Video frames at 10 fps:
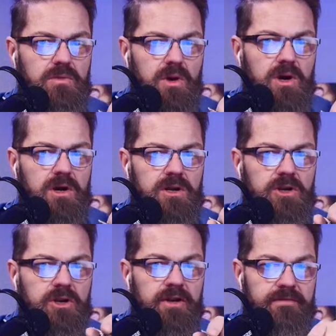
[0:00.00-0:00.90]

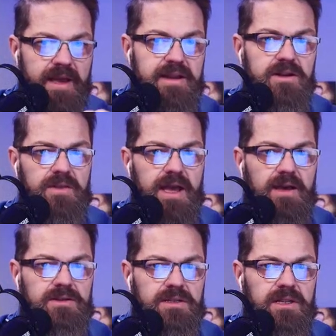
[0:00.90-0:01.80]
Omar could have made it on
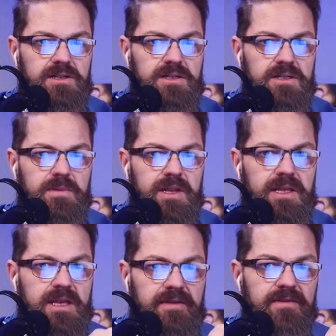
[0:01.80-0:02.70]
the House Intelligence Committee,